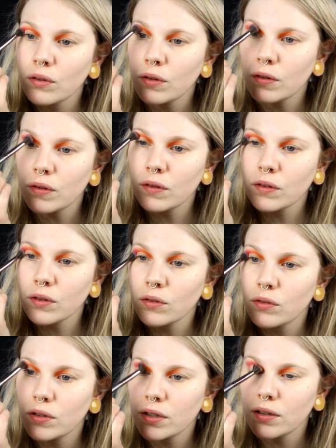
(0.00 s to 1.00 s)
this is a
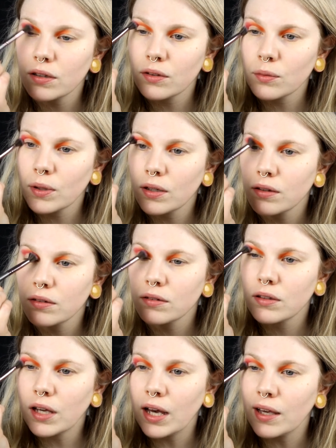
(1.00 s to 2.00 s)
good red as well.
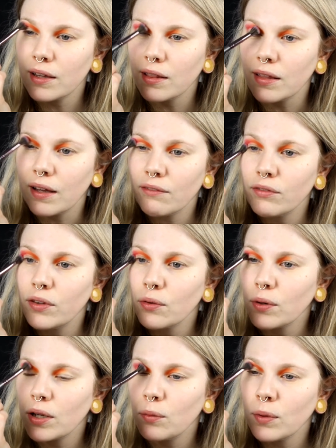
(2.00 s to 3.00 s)
I love the
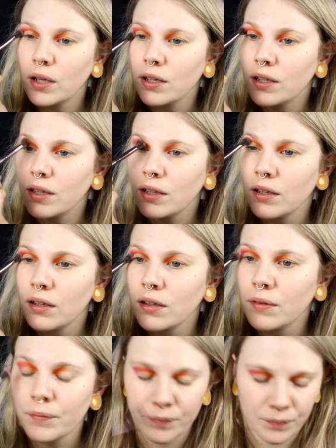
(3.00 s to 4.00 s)
red one in